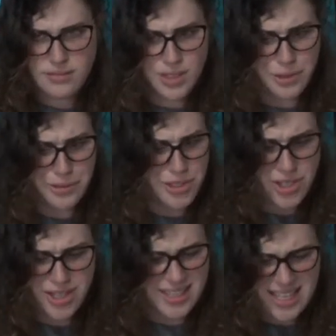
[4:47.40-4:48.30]
Luke
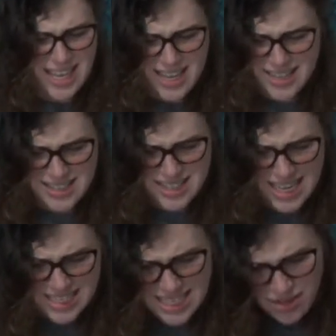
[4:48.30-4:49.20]
shook his head and
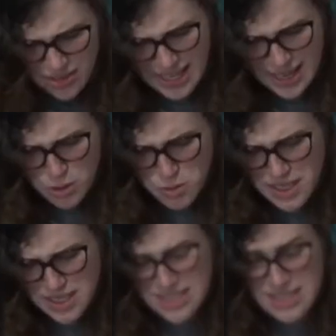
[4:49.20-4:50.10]
sat down on the couch
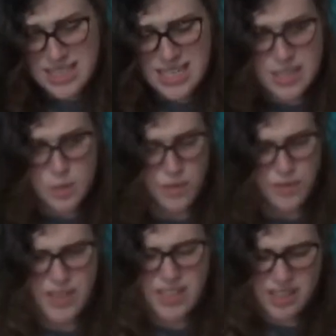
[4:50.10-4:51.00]
because his knees were
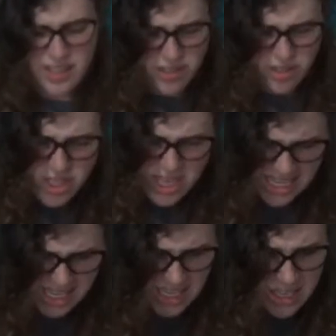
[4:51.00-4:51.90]
feeling a little
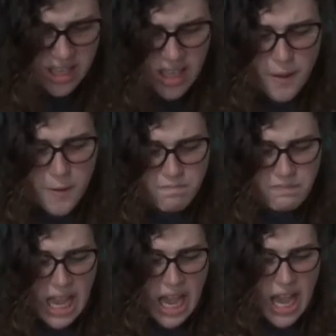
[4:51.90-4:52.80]
shaky.
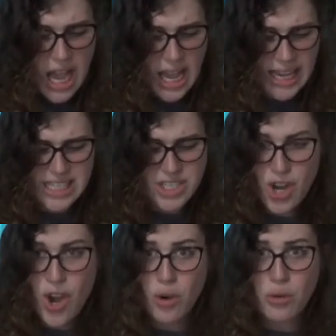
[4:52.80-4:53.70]
"I didn't
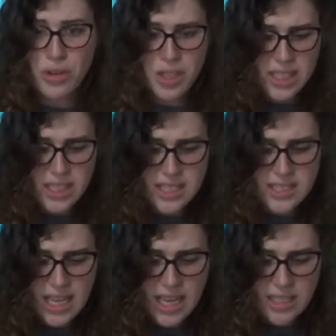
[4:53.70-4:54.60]
know," he
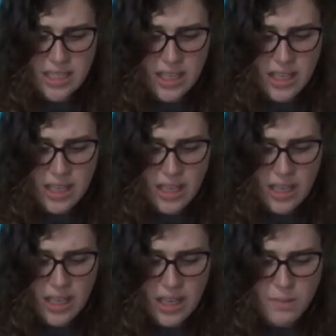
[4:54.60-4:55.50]
said.
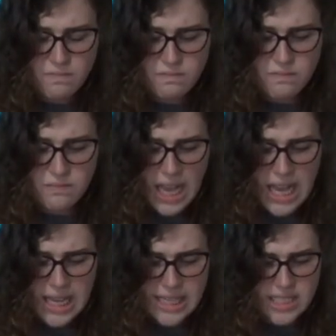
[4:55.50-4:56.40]

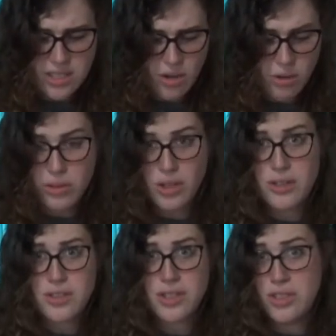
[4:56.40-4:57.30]
"I didn't know
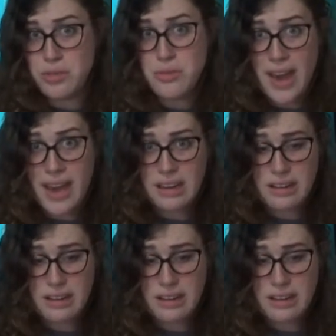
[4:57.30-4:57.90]
thirds could do that."